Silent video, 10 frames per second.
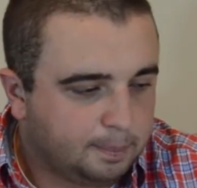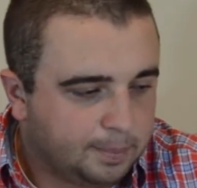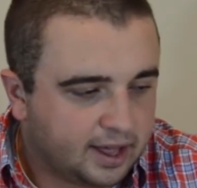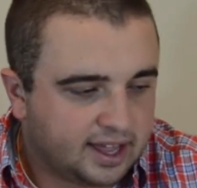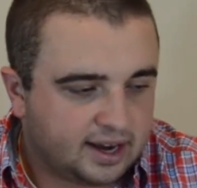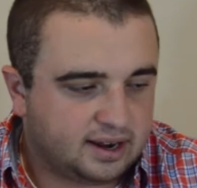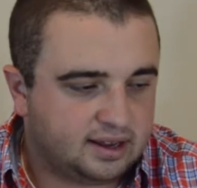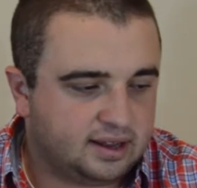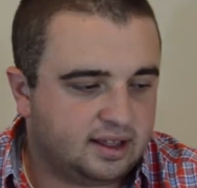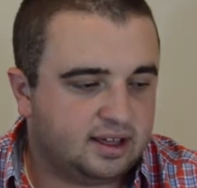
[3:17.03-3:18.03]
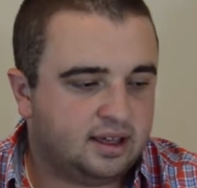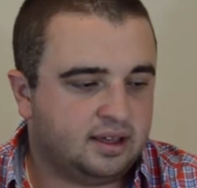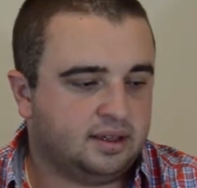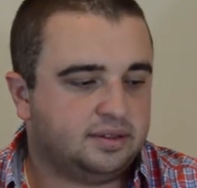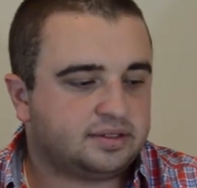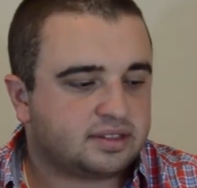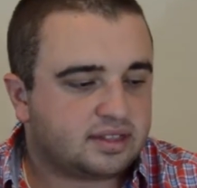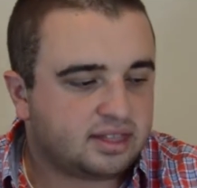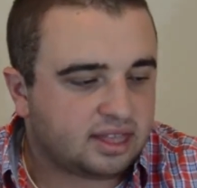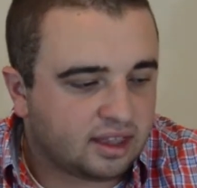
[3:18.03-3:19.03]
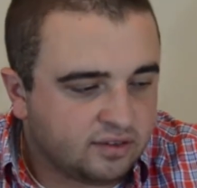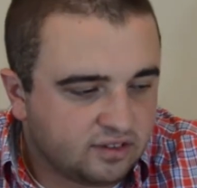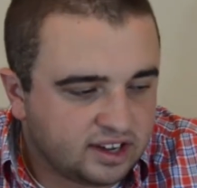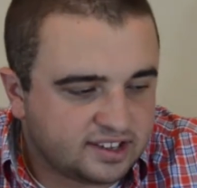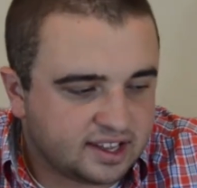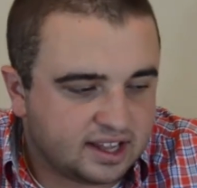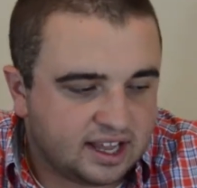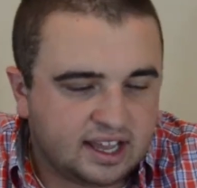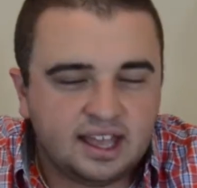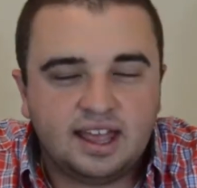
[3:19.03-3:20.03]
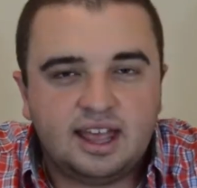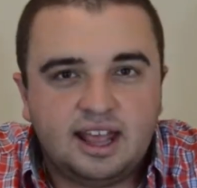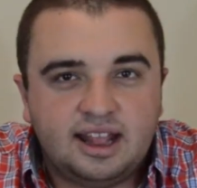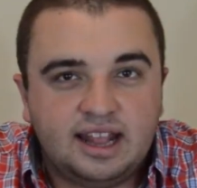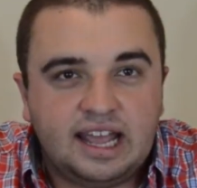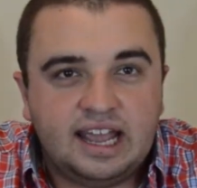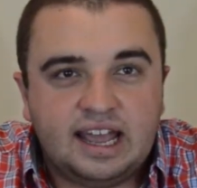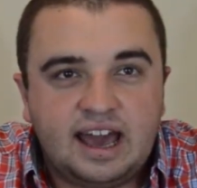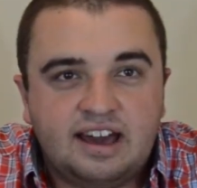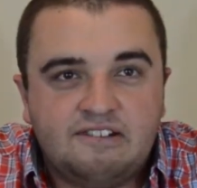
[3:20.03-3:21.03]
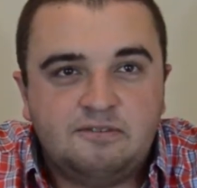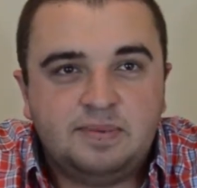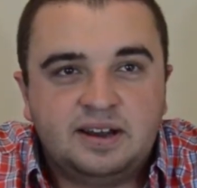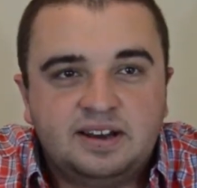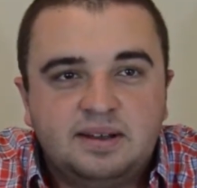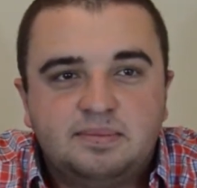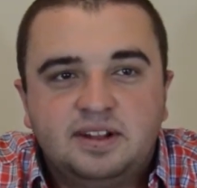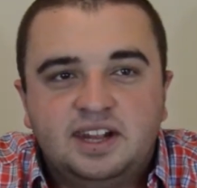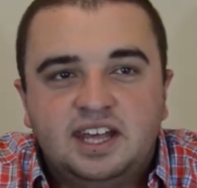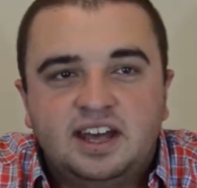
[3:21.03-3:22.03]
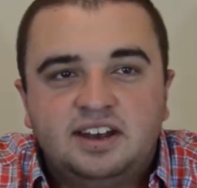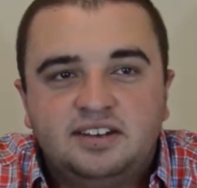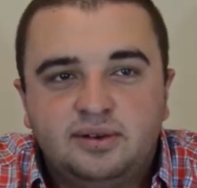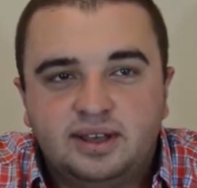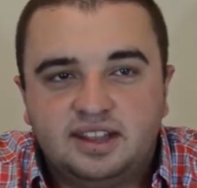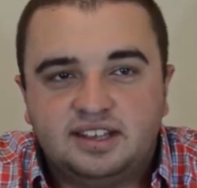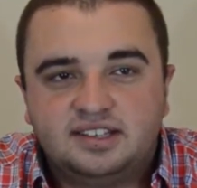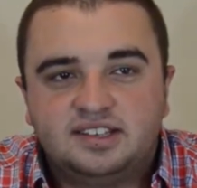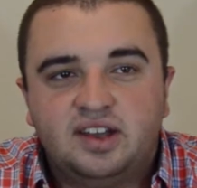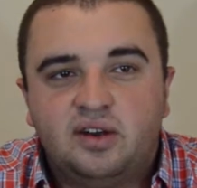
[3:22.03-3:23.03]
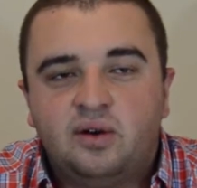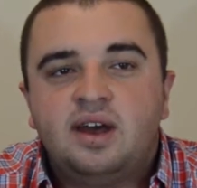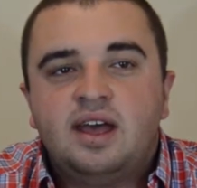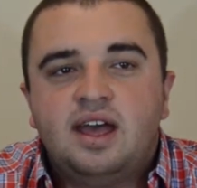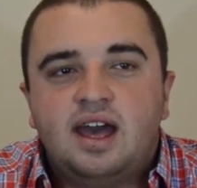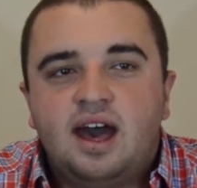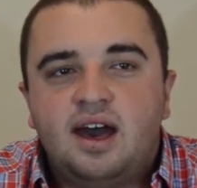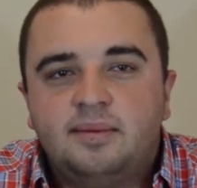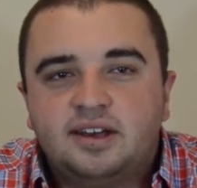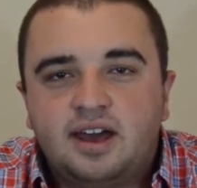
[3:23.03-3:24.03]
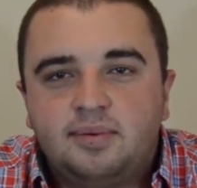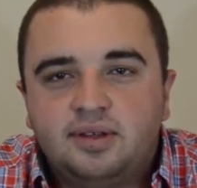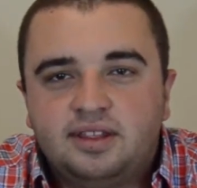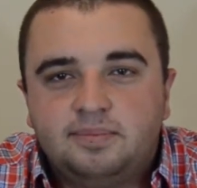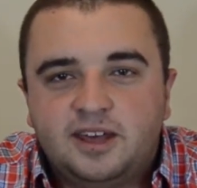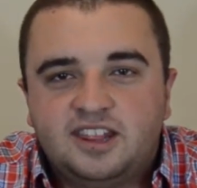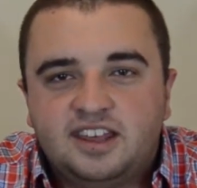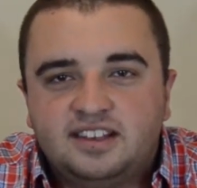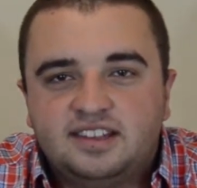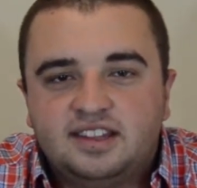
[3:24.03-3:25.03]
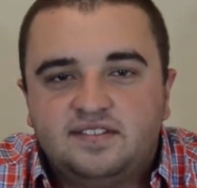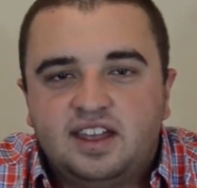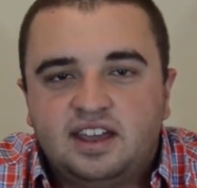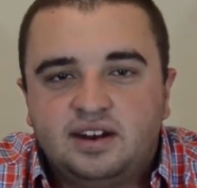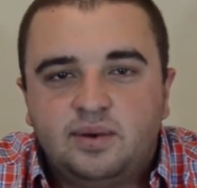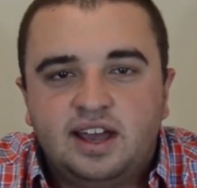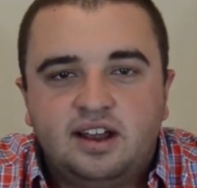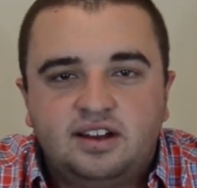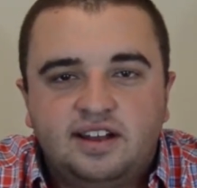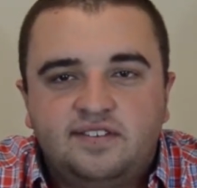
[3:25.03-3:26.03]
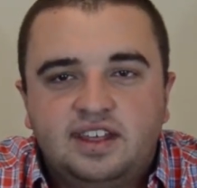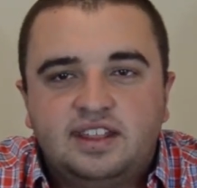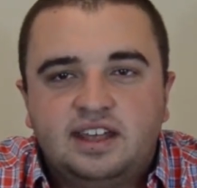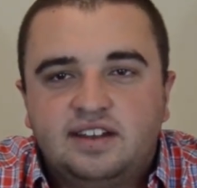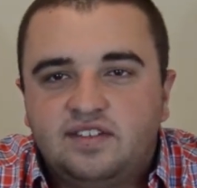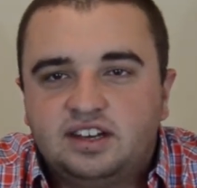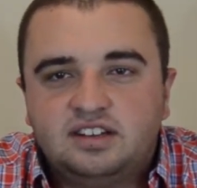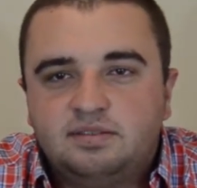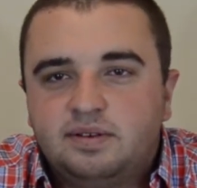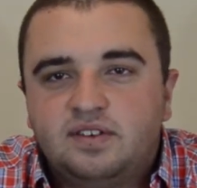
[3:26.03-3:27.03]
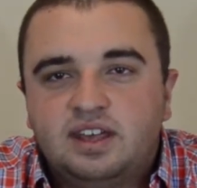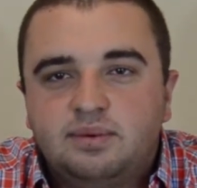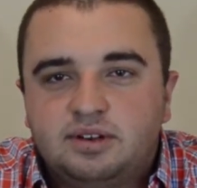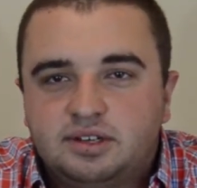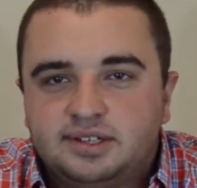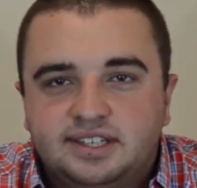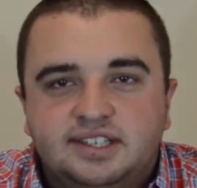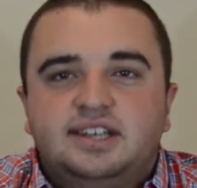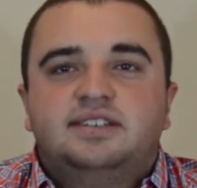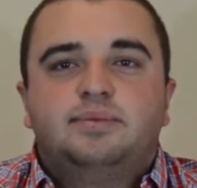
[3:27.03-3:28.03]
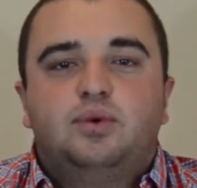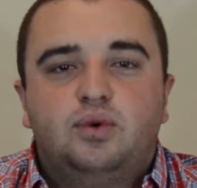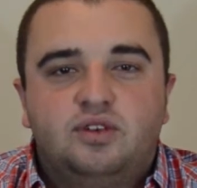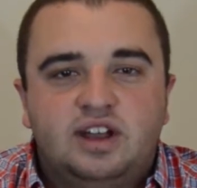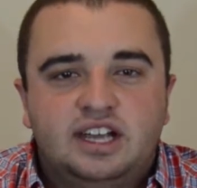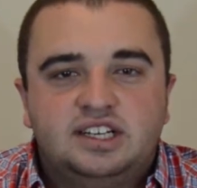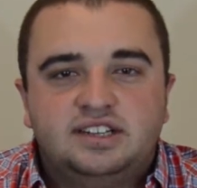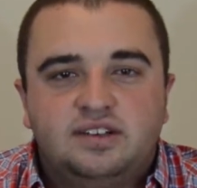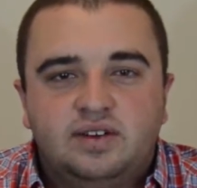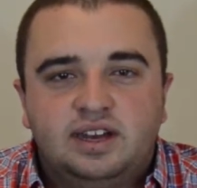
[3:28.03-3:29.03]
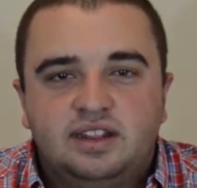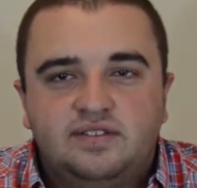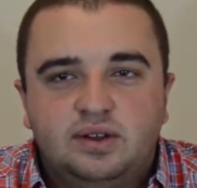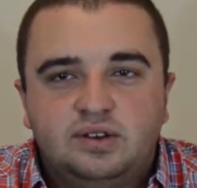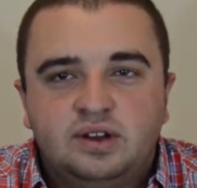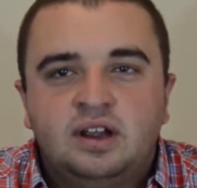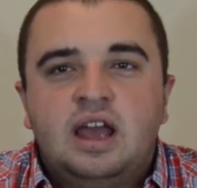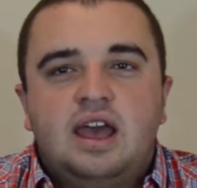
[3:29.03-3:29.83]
But recently, they have been completely undoing this. So, a couple of the big things that they've taken away are definitely the Innovations Pavilion, which are just some cool creations going into the future.